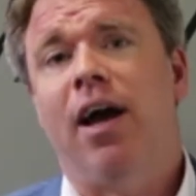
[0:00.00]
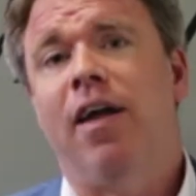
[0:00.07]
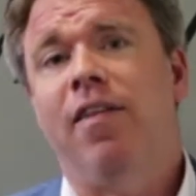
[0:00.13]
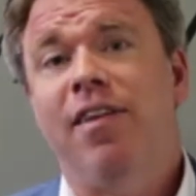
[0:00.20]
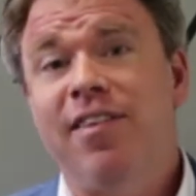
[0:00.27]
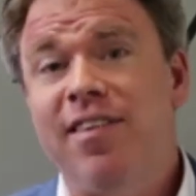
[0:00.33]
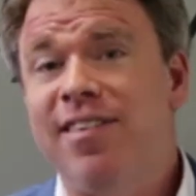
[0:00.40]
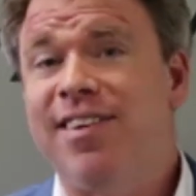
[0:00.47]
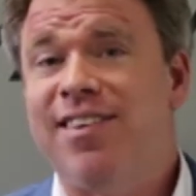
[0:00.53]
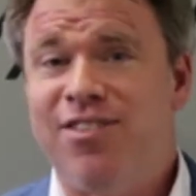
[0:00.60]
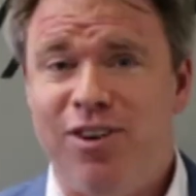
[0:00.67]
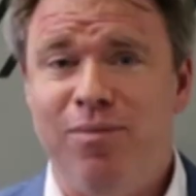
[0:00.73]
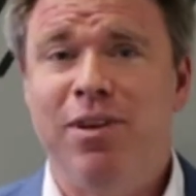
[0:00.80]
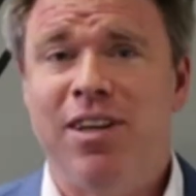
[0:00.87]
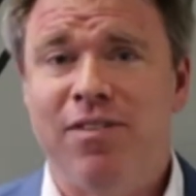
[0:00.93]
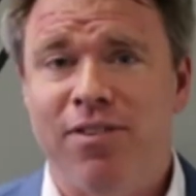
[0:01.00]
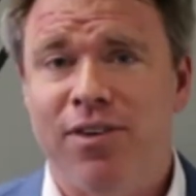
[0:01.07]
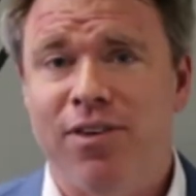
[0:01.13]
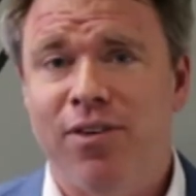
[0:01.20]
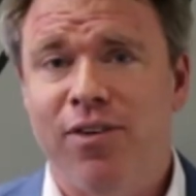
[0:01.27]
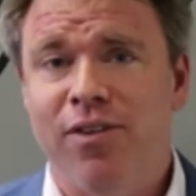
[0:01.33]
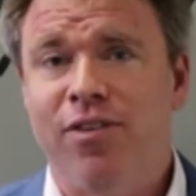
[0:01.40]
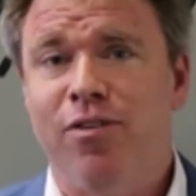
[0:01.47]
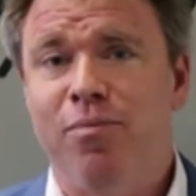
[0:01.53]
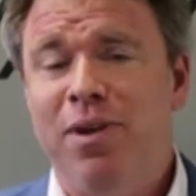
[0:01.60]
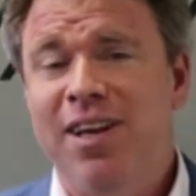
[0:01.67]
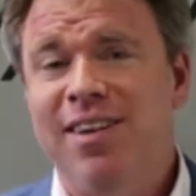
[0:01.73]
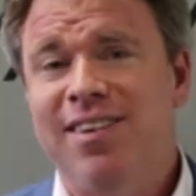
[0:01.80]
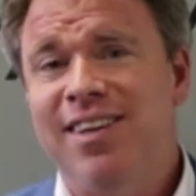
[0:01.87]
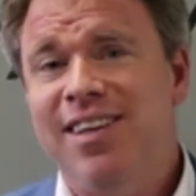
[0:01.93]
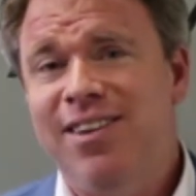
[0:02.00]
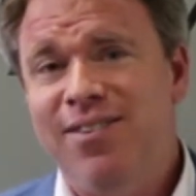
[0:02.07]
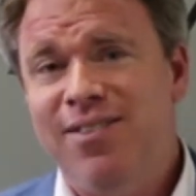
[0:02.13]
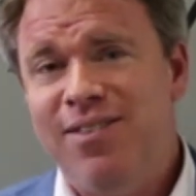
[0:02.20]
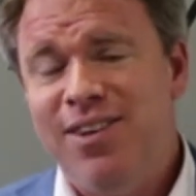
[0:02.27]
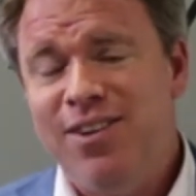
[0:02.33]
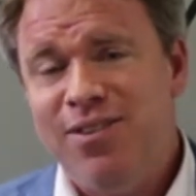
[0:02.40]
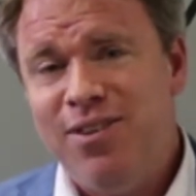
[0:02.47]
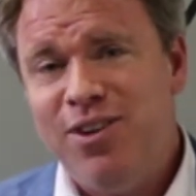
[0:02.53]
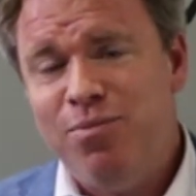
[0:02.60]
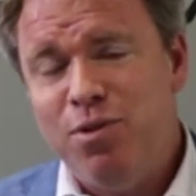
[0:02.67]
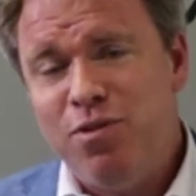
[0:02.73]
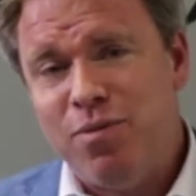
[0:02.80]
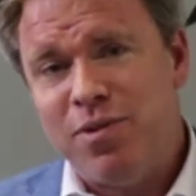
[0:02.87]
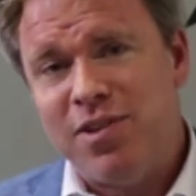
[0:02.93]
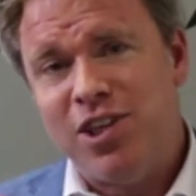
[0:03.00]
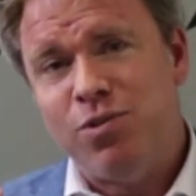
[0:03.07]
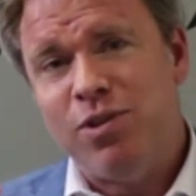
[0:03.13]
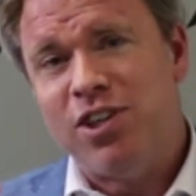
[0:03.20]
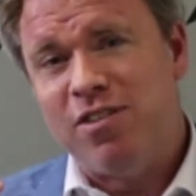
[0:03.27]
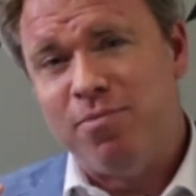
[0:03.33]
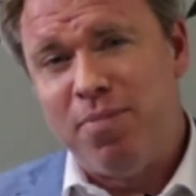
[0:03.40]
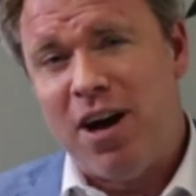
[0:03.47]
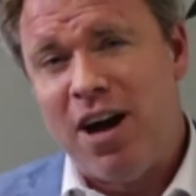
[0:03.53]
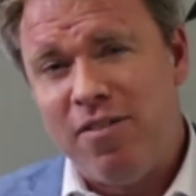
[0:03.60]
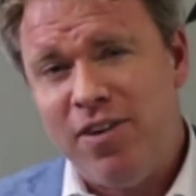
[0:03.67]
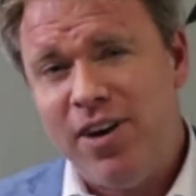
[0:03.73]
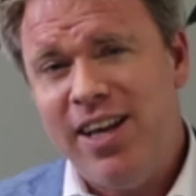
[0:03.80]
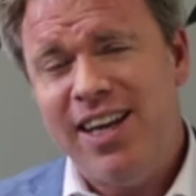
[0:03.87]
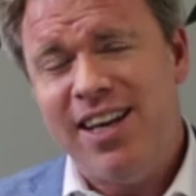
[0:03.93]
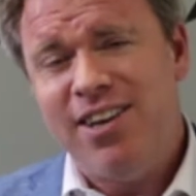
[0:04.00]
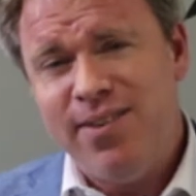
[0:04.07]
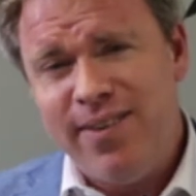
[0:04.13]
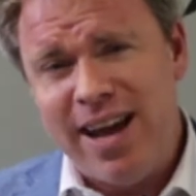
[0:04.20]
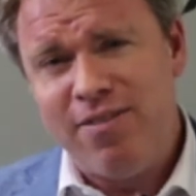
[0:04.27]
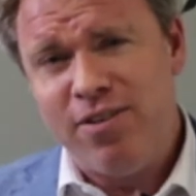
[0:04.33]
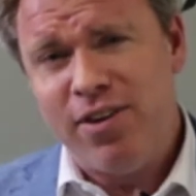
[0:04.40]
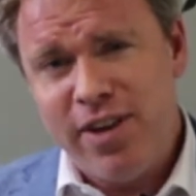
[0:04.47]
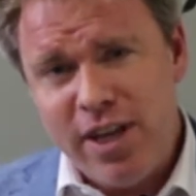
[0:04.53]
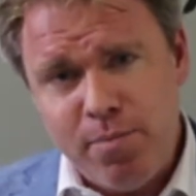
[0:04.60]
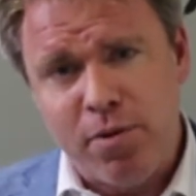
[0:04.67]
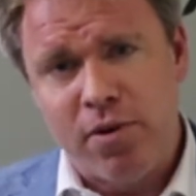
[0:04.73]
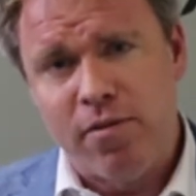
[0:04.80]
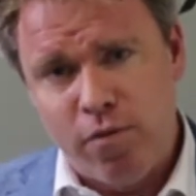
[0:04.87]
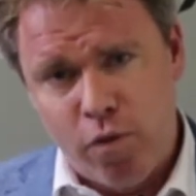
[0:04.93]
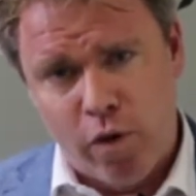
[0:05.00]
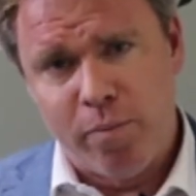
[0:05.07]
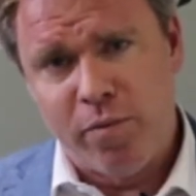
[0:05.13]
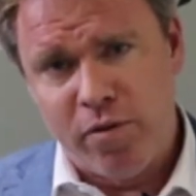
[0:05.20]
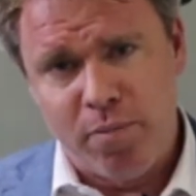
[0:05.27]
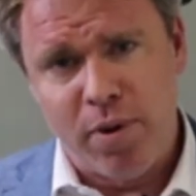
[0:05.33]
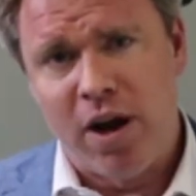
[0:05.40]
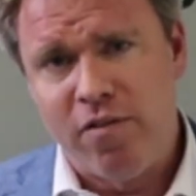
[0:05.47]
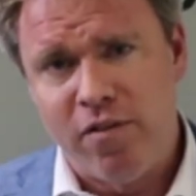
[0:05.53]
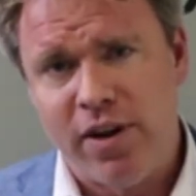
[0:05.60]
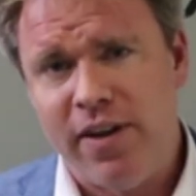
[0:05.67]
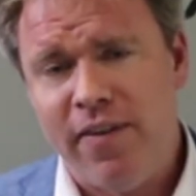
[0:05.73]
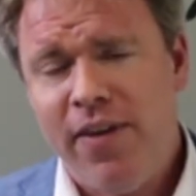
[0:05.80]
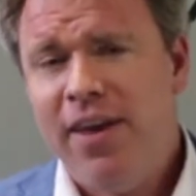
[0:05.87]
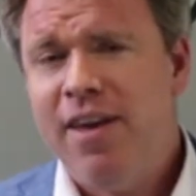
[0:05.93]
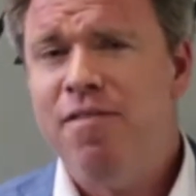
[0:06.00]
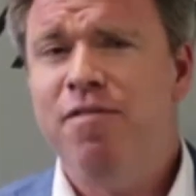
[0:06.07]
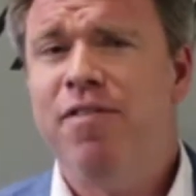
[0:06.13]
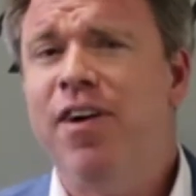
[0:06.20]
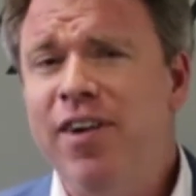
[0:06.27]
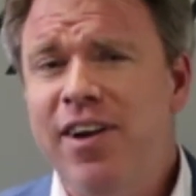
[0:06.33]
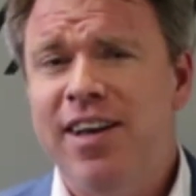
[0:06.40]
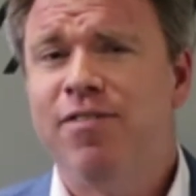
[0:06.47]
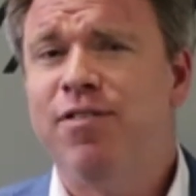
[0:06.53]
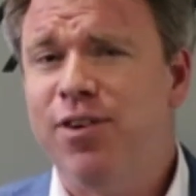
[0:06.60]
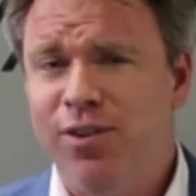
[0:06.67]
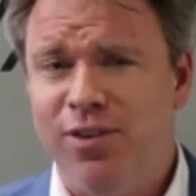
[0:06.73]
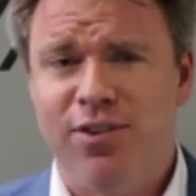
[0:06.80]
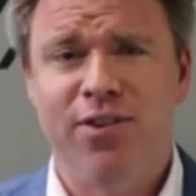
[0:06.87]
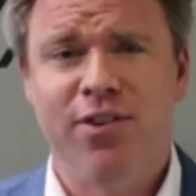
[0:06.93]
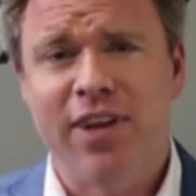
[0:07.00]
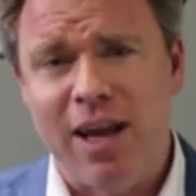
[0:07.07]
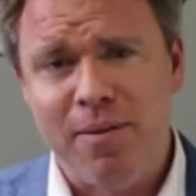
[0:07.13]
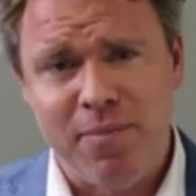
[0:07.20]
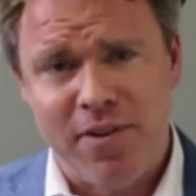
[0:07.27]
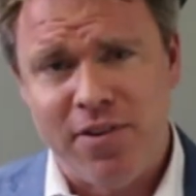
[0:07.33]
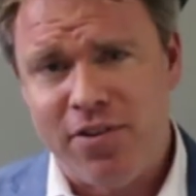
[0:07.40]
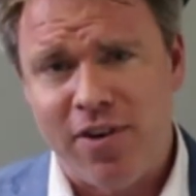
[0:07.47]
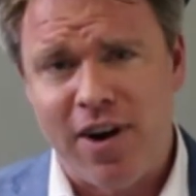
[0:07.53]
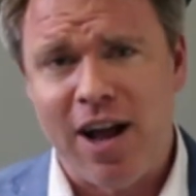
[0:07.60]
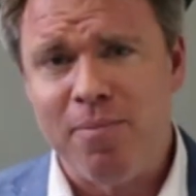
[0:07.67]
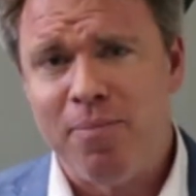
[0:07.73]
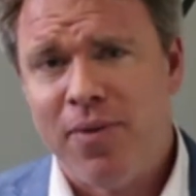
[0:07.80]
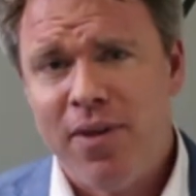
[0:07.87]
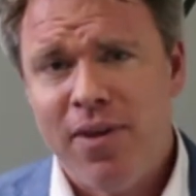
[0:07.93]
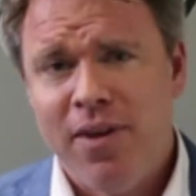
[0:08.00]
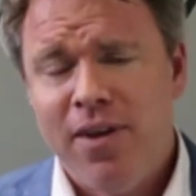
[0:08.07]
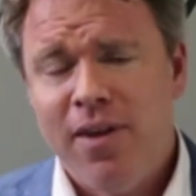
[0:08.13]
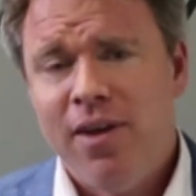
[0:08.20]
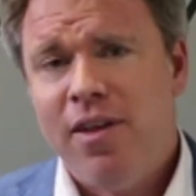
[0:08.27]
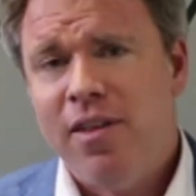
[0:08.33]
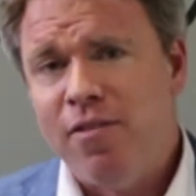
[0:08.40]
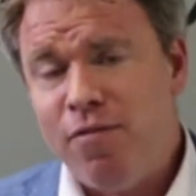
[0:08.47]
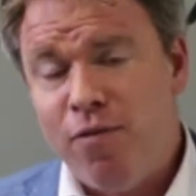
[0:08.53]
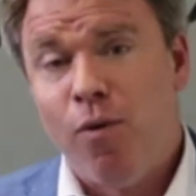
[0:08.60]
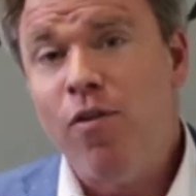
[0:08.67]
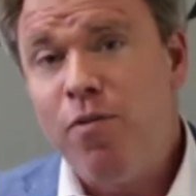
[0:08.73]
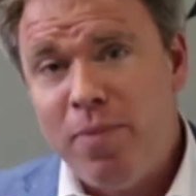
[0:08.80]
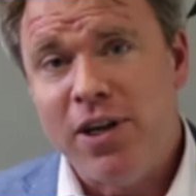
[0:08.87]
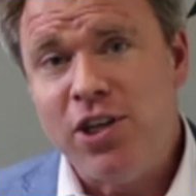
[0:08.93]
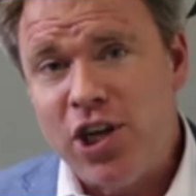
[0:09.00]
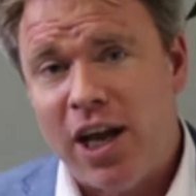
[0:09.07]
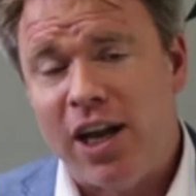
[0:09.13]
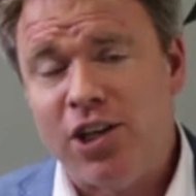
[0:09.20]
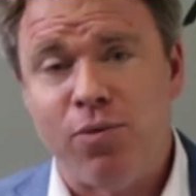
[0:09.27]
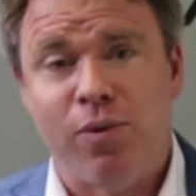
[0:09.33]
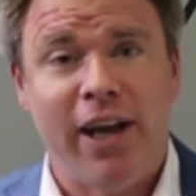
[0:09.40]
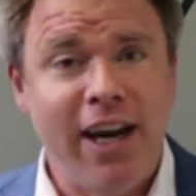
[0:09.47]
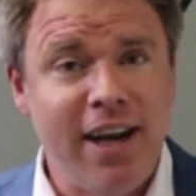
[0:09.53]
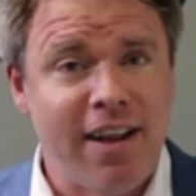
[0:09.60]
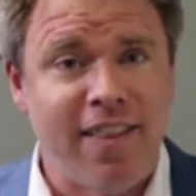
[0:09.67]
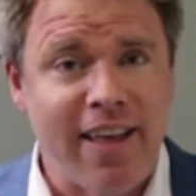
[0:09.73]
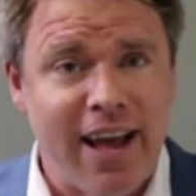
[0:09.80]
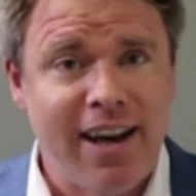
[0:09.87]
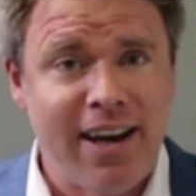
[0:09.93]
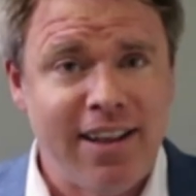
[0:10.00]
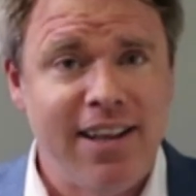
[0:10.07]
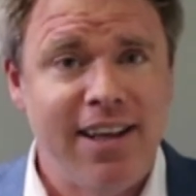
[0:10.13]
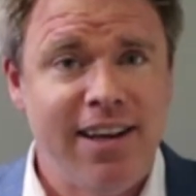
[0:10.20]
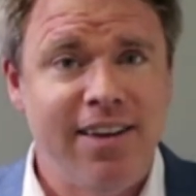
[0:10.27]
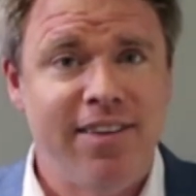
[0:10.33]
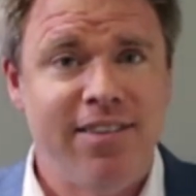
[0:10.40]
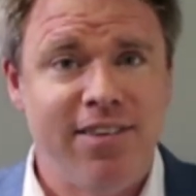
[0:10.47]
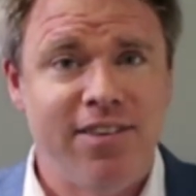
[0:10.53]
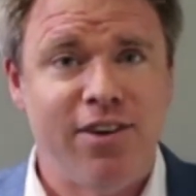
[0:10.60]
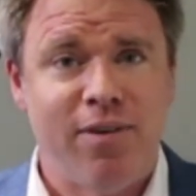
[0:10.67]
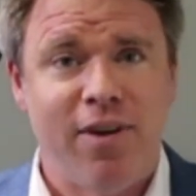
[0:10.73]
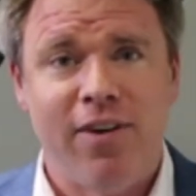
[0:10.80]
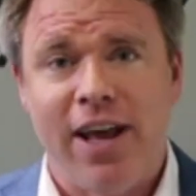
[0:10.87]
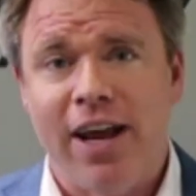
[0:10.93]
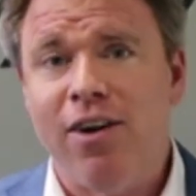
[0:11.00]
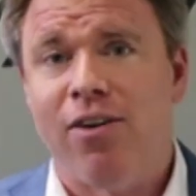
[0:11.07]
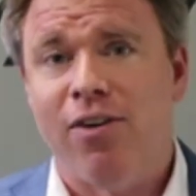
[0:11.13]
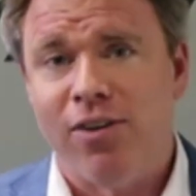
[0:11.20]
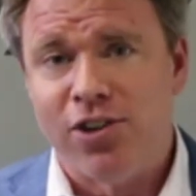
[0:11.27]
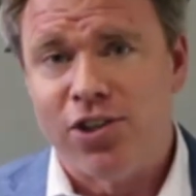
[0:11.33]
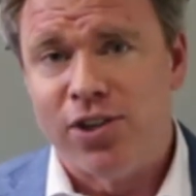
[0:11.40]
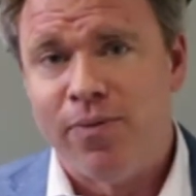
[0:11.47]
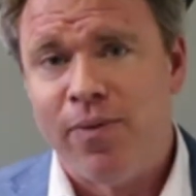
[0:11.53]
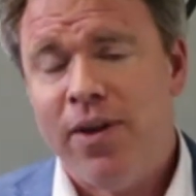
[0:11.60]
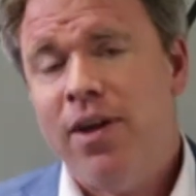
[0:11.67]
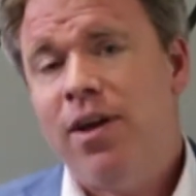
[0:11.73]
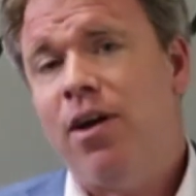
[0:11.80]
And this is extremely difficult. So it means that you move from a situation of poverty into ever deeper forms of poverty. Very difficult to escape this trap. The fourth big challenge related to that, I think, is just around agriculture.